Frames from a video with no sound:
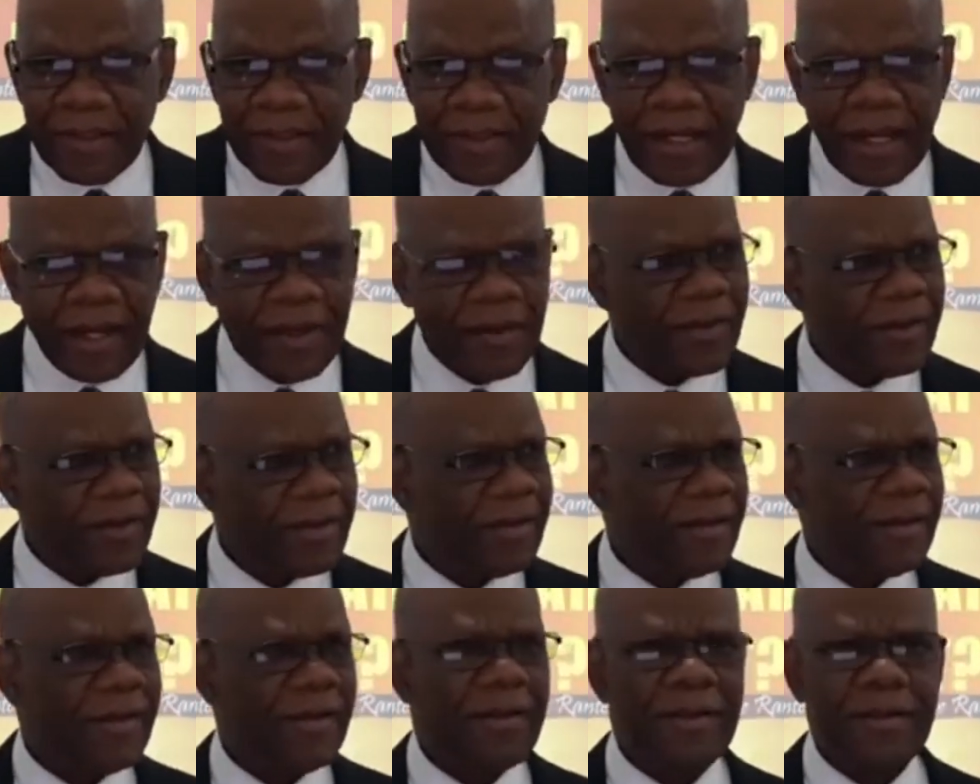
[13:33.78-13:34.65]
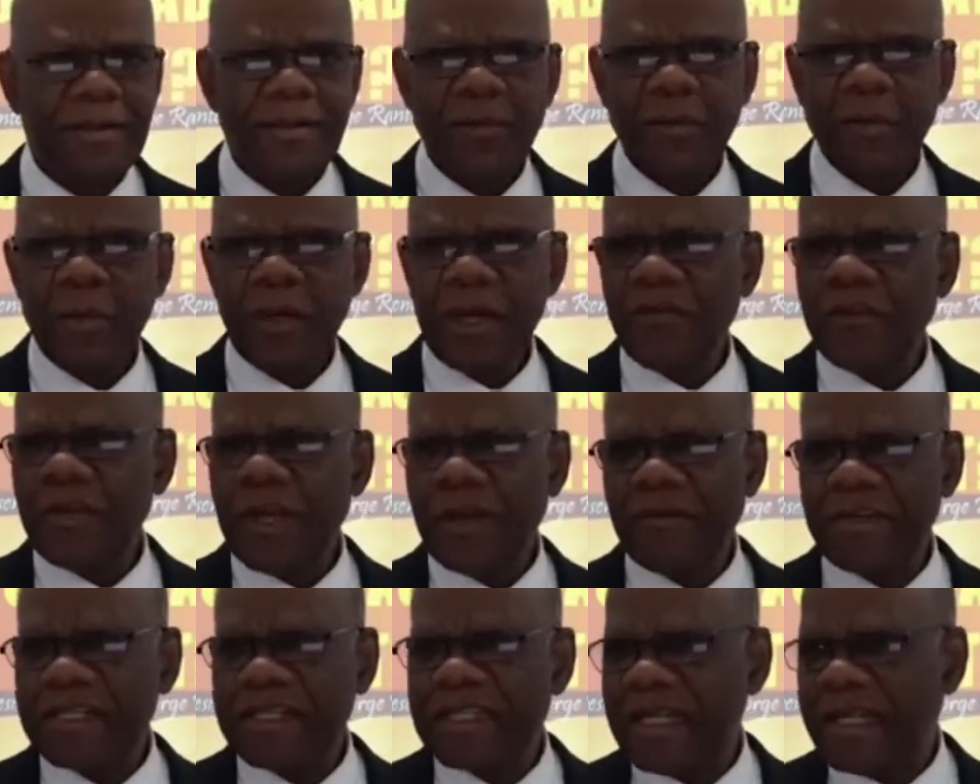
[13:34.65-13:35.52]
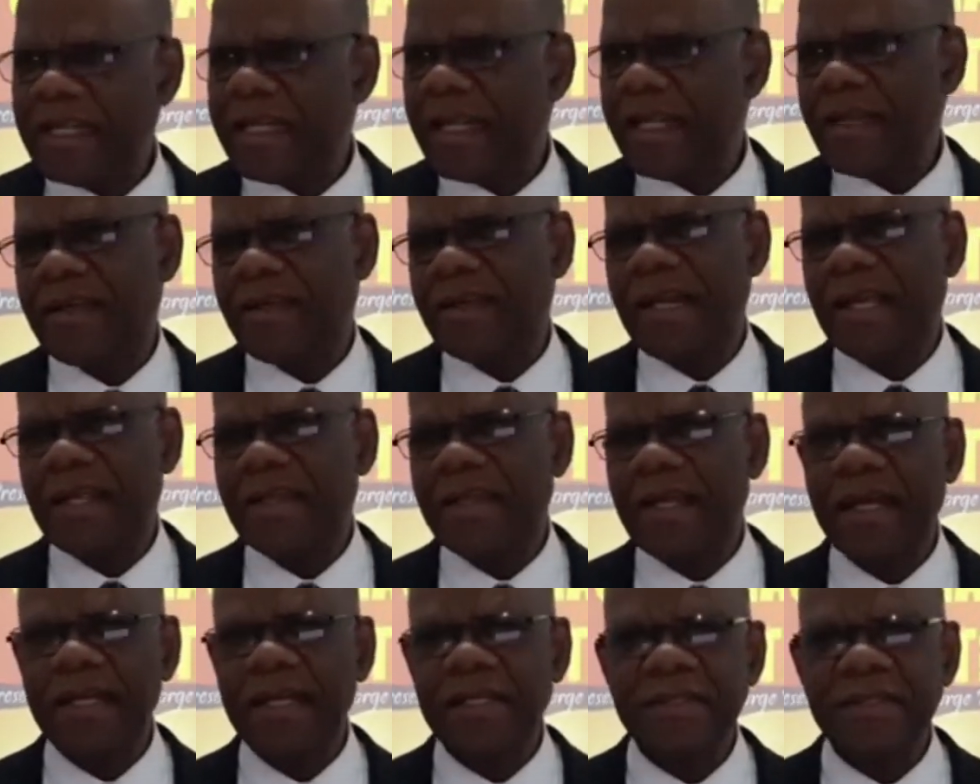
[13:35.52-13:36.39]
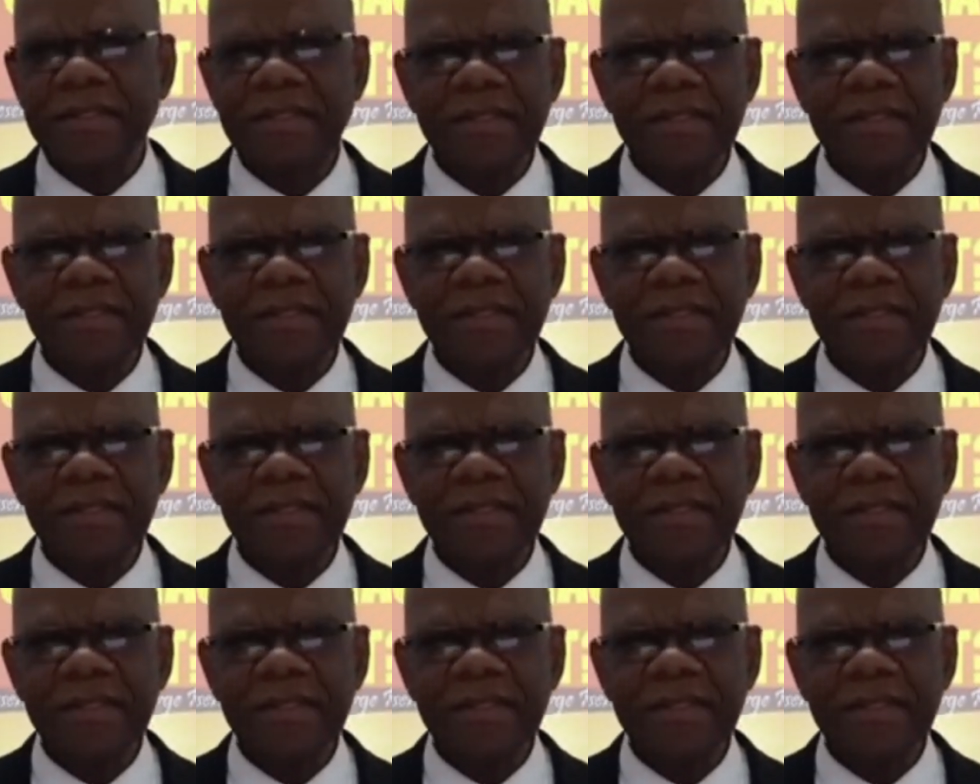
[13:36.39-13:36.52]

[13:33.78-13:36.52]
Now, where have you ever seen anything like that?